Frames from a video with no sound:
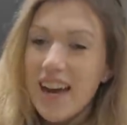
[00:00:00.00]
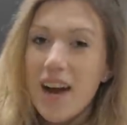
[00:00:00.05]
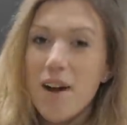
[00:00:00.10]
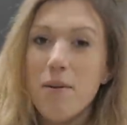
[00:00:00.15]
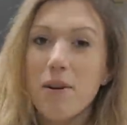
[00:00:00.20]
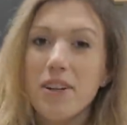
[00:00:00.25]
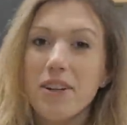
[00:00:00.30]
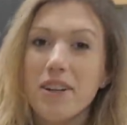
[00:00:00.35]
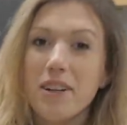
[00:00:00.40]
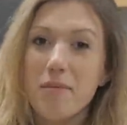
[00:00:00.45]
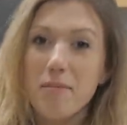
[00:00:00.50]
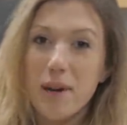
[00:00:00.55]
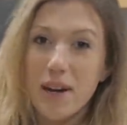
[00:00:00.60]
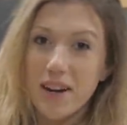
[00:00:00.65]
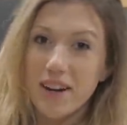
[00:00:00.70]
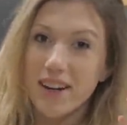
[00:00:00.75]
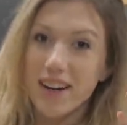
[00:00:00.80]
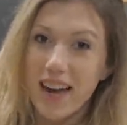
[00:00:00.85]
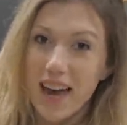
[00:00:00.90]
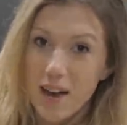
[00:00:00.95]
And when you're
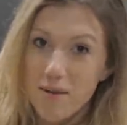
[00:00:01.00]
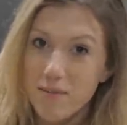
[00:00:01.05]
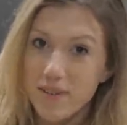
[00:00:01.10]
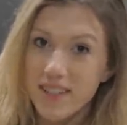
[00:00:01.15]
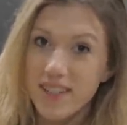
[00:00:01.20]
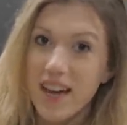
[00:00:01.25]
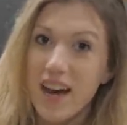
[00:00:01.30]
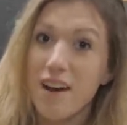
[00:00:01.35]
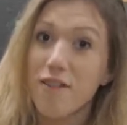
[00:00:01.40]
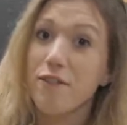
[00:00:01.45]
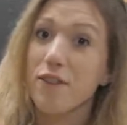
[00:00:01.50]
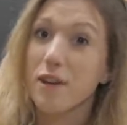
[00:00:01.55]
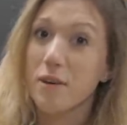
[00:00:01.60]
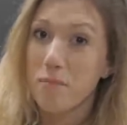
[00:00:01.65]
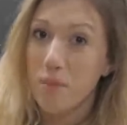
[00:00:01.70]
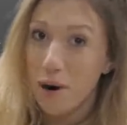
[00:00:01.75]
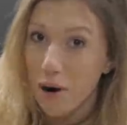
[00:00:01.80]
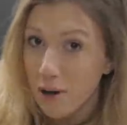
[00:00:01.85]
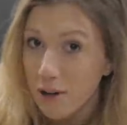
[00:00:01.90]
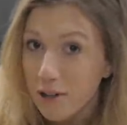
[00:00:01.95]
comparing MDF
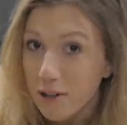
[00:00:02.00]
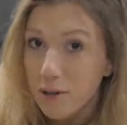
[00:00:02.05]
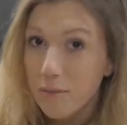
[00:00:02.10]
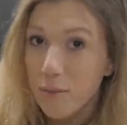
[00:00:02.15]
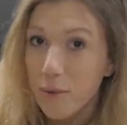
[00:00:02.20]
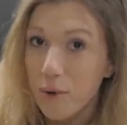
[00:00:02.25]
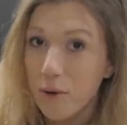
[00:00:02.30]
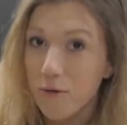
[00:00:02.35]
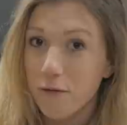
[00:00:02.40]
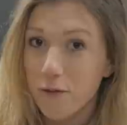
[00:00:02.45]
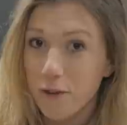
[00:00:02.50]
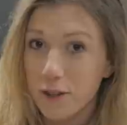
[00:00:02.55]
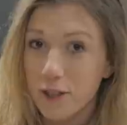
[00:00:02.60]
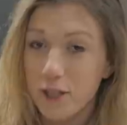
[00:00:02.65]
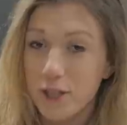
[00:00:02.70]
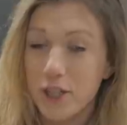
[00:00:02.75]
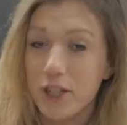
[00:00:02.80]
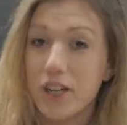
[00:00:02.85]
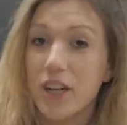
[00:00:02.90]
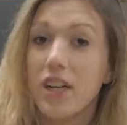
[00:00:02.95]
and particle board
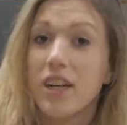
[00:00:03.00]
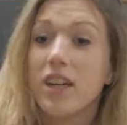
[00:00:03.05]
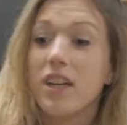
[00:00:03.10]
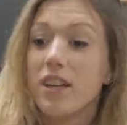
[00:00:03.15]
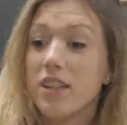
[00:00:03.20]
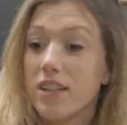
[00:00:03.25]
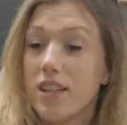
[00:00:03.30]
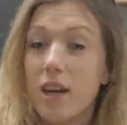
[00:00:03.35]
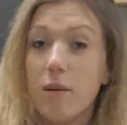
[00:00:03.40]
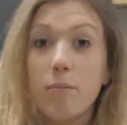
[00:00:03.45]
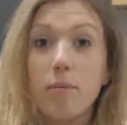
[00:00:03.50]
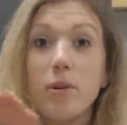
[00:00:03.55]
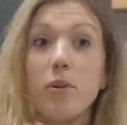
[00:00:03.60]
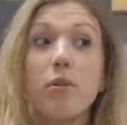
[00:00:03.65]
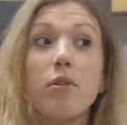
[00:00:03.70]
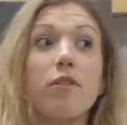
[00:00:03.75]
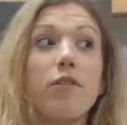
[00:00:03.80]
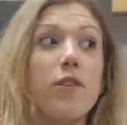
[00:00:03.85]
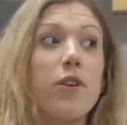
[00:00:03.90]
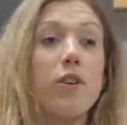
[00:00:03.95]
furniture to that
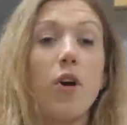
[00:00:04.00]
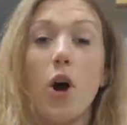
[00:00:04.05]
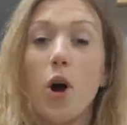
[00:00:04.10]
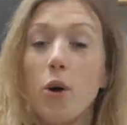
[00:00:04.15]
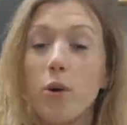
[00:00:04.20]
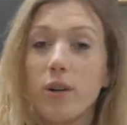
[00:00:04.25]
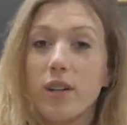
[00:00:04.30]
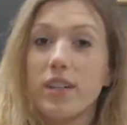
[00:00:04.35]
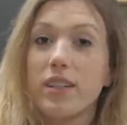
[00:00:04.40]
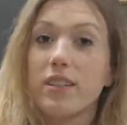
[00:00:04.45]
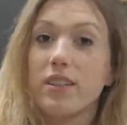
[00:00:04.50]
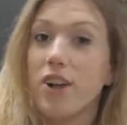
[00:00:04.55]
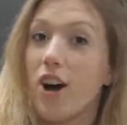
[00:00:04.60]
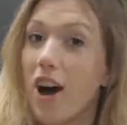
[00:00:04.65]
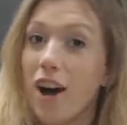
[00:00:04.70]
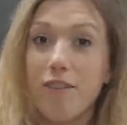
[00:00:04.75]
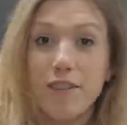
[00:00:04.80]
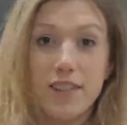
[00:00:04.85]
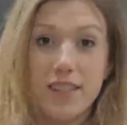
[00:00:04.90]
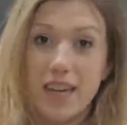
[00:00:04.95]
beautiful oak
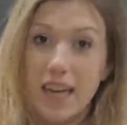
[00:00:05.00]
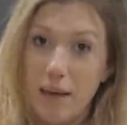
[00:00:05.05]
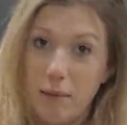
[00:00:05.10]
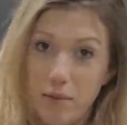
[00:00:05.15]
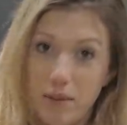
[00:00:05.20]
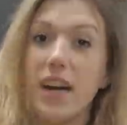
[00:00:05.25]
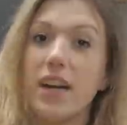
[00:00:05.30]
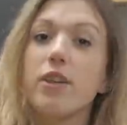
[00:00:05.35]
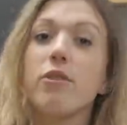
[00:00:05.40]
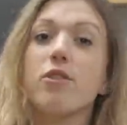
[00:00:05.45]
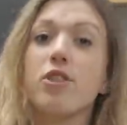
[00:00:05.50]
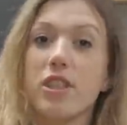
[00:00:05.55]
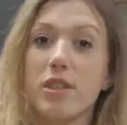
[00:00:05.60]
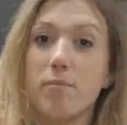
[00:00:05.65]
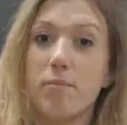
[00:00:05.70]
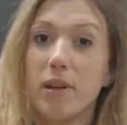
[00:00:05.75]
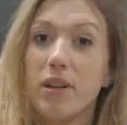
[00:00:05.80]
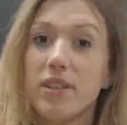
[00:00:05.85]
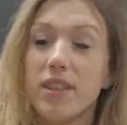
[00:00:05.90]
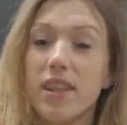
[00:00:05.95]
coffee table that you
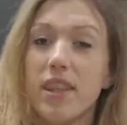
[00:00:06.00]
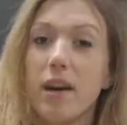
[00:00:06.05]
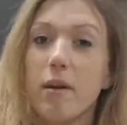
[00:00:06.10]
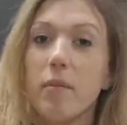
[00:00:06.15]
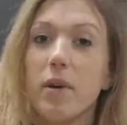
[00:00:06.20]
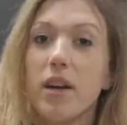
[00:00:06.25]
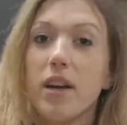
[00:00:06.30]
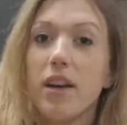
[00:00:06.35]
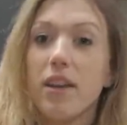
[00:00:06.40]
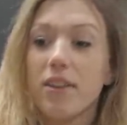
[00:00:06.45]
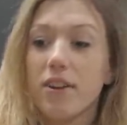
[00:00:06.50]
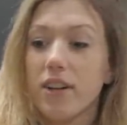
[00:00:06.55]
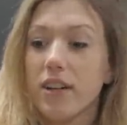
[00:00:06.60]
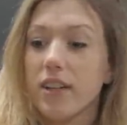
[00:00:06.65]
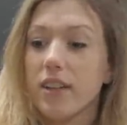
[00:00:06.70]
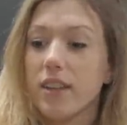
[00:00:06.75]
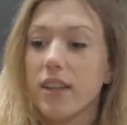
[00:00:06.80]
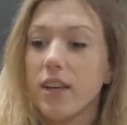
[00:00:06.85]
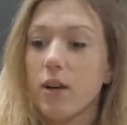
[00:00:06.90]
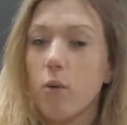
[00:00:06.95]
just built them, they're
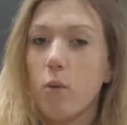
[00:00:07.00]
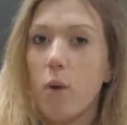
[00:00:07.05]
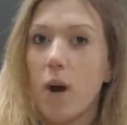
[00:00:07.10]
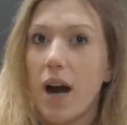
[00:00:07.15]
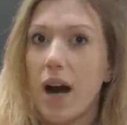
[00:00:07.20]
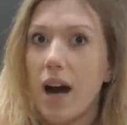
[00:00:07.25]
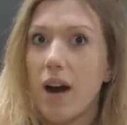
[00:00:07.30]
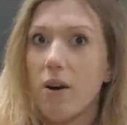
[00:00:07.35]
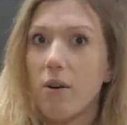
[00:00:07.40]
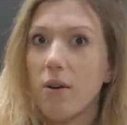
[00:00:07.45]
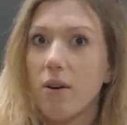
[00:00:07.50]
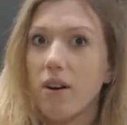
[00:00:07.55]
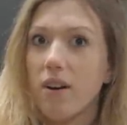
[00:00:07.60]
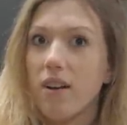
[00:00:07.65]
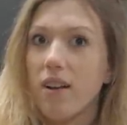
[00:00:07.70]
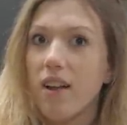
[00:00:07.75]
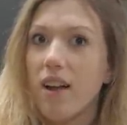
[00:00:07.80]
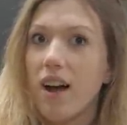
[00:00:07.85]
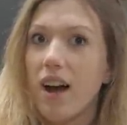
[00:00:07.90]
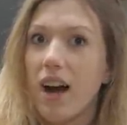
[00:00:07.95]
gonna think,
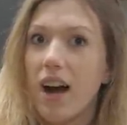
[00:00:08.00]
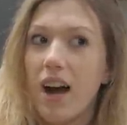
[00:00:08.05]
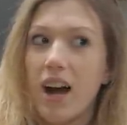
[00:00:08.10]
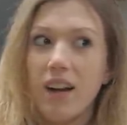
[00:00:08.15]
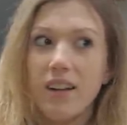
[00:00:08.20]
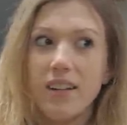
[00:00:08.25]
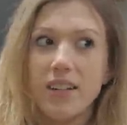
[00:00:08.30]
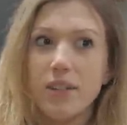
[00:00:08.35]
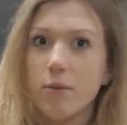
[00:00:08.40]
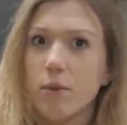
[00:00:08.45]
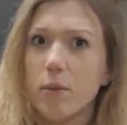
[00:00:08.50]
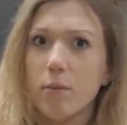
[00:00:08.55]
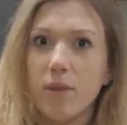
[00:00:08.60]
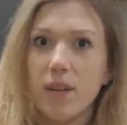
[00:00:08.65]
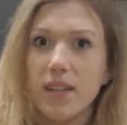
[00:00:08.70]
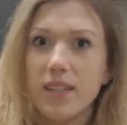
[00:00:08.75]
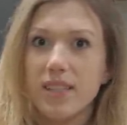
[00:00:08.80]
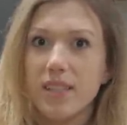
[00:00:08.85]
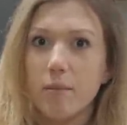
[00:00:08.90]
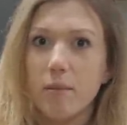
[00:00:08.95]
wow, I need to
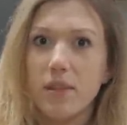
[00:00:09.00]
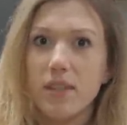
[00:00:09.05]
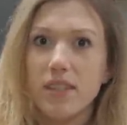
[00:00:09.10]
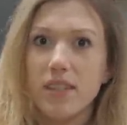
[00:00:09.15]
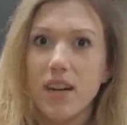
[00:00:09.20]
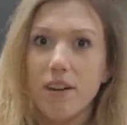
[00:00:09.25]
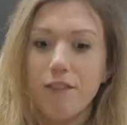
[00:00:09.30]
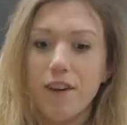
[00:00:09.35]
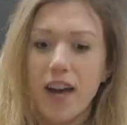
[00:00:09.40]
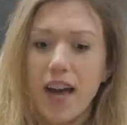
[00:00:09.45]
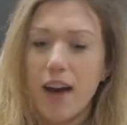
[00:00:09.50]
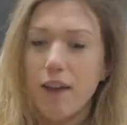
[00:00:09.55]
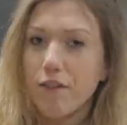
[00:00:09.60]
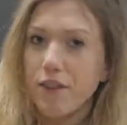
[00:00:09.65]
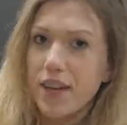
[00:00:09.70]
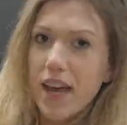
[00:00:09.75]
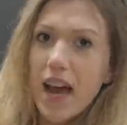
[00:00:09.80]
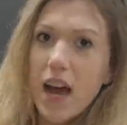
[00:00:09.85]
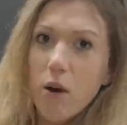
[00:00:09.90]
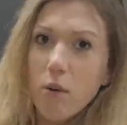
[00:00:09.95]
replace some of the stuff I
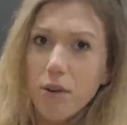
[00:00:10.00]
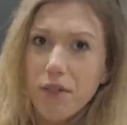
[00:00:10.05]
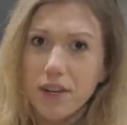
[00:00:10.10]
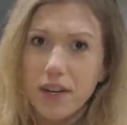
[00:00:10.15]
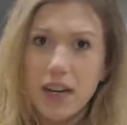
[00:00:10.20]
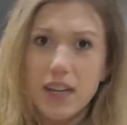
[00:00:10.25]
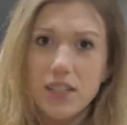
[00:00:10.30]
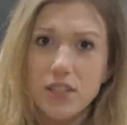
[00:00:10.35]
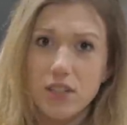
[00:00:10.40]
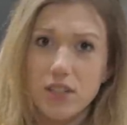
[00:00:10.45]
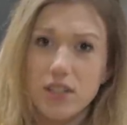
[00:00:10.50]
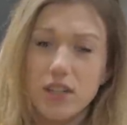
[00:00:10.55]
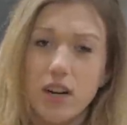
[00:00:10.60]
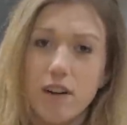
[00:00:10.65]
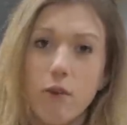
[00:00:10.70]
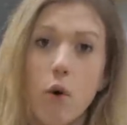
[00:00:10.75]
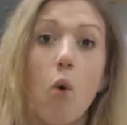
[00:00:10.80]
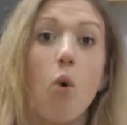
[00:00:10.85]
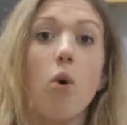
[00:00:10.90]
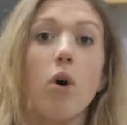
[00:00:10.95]
have now with nicer
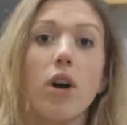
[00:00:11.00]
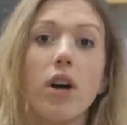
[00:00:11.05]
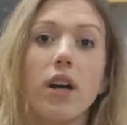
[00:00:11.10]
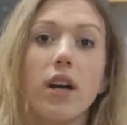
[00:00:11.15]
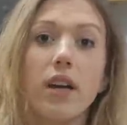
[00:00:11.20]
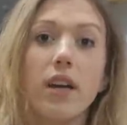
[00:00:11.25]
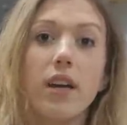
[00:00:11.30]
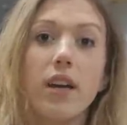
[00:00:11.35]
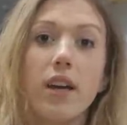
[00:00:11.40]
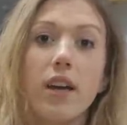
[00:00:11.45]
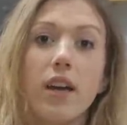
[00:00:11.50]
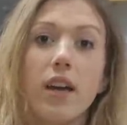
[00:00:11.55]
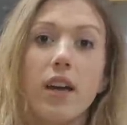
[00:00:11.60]
stuff, or